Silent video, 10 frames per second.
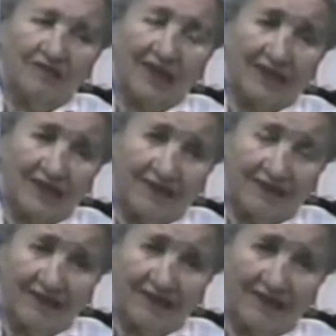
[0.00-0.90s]
El uh,
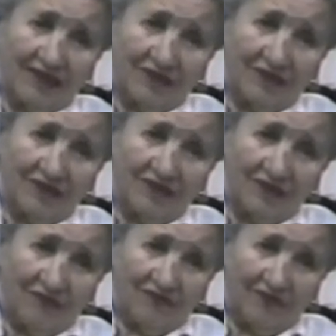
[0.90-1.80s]
Marqués de Santa Cruz,
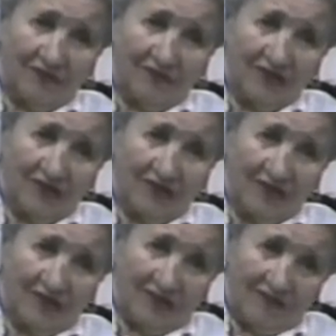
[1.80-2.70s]
the famous
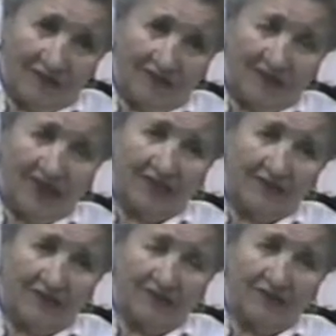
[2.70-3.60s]
was an
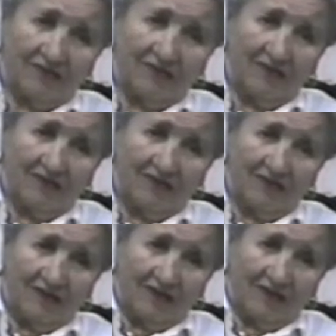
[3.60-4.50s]
ancestor,
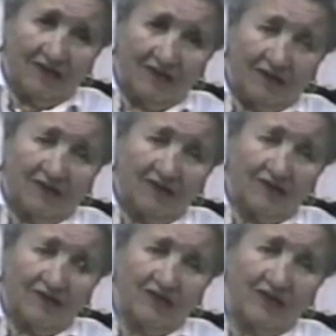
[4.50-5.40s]
the
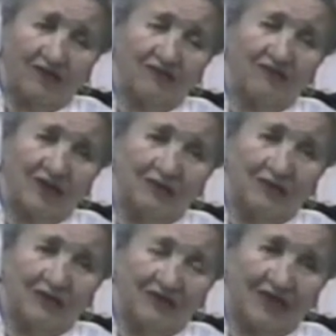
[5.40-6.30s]
son of
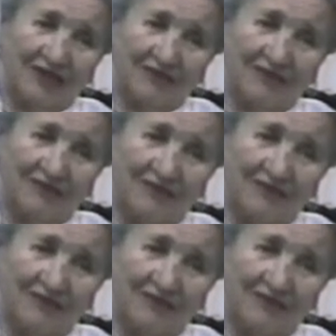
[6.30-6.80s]
Philip II.